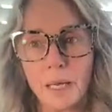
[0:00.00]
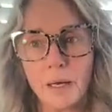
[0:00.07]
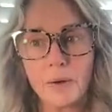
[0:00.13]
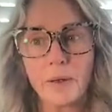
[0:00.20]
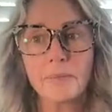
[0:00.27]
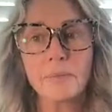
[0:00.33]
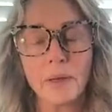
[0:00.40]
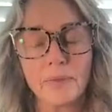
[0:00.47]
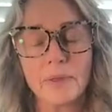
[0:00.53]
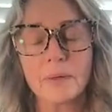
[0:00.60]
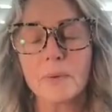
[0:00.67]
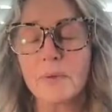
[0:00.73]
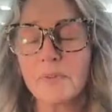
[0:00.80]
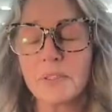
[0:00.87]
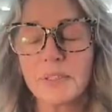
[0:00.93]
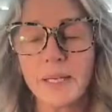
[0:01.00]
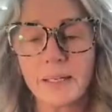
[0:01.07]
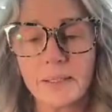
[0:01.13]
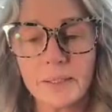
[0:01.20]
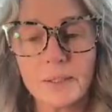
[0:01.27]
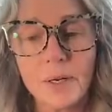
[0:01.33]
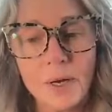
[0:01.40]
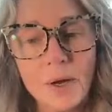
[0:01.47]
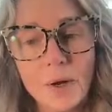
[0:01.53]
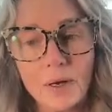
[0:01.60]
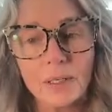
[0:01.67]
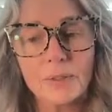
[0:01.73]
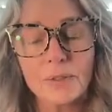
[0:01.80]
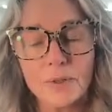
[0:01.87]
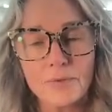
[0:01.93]
I think we've ascended
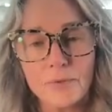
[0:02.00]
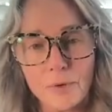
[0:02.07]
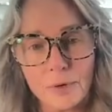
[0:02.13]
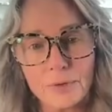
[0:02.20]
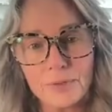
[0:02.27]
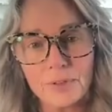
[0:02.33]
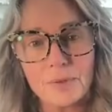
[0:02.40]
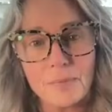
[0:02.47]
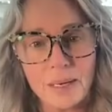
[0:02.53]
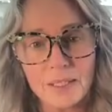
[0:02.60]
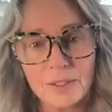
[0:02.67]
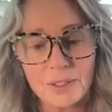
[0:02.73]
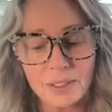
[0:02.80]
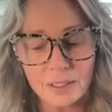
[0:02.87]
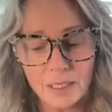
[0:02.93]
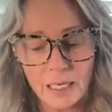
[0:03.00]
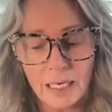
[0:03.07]
into the 4th dimension